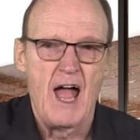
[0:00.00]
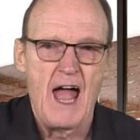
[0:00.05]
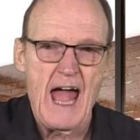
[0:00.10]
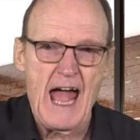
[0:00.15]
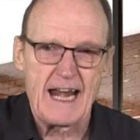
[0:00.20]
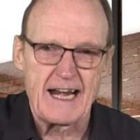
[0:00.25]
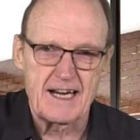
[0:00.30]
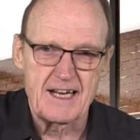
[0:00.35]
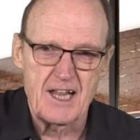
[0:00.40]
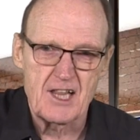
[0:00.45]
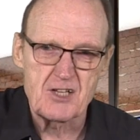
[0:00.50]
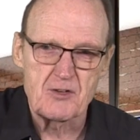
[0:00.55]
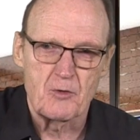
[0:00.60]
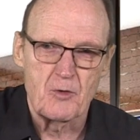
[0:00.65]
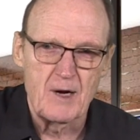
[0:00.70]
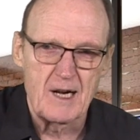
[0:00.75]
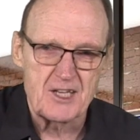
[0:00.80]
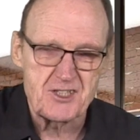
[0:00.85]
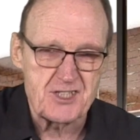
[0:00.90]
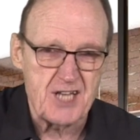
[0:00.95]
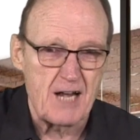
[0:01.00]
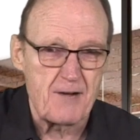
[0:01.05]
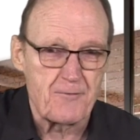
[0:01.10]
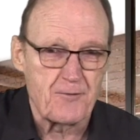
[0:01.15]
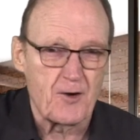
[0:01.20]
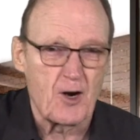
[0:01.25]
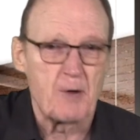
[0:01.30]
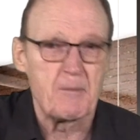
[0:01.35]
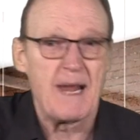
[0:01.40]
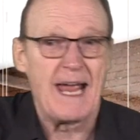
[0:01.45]
at another real estate
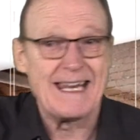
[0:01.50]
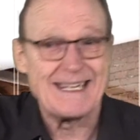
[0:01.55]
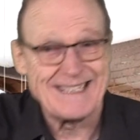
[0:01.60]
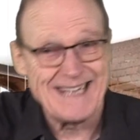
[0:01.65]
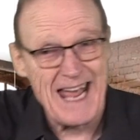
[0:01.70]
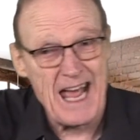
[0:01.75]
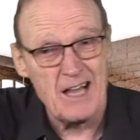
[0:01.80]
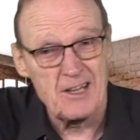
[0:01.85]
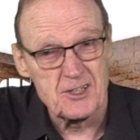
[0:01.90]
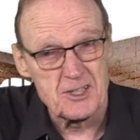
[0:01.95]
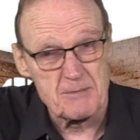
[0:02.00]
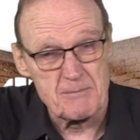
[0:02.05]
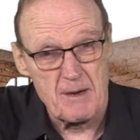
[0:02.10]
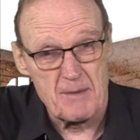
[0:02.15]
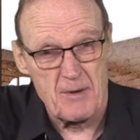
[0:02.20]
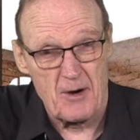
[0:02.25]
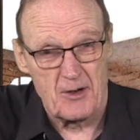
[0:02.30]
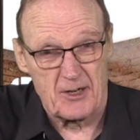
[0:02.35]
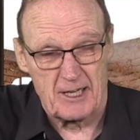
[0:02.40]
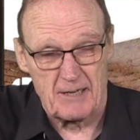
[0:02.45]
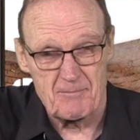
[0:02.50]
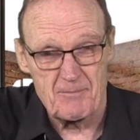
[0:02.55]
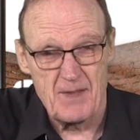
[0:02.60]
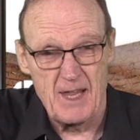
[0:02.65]
firm and tell them about it.